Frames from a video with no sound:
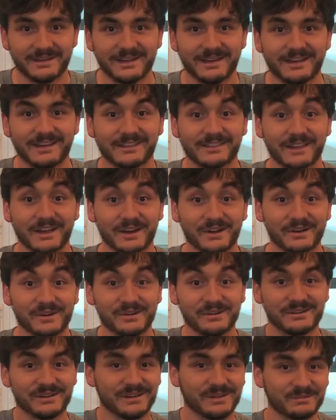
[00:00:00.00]

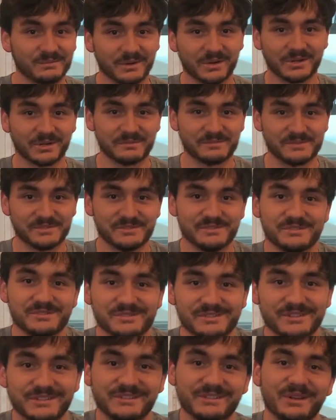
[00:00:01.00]
Hello and welcome
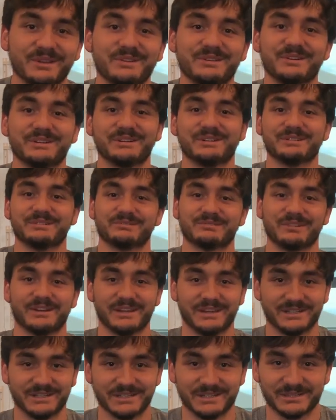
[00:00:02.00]
to another
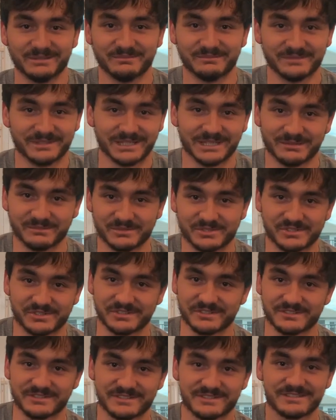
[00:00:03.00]
random
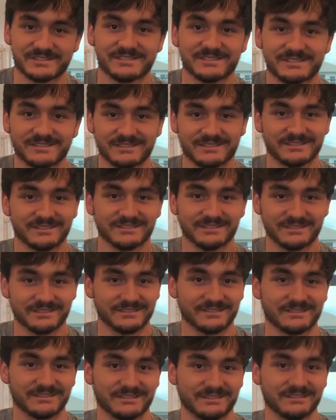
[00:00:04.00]
amateurs
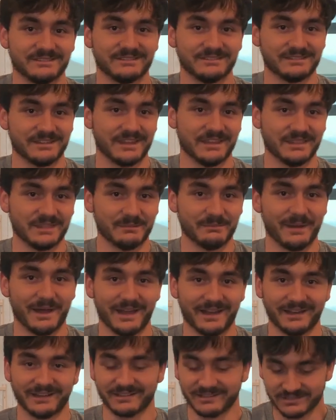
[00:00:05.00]
in the
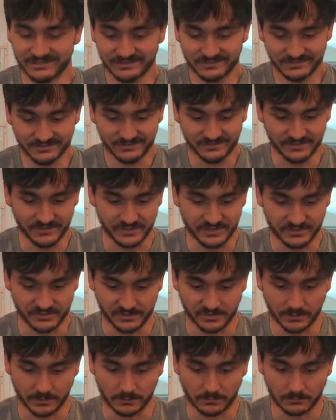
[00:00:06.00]
bag
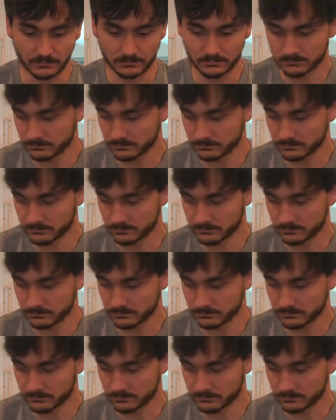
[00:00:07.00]
featuring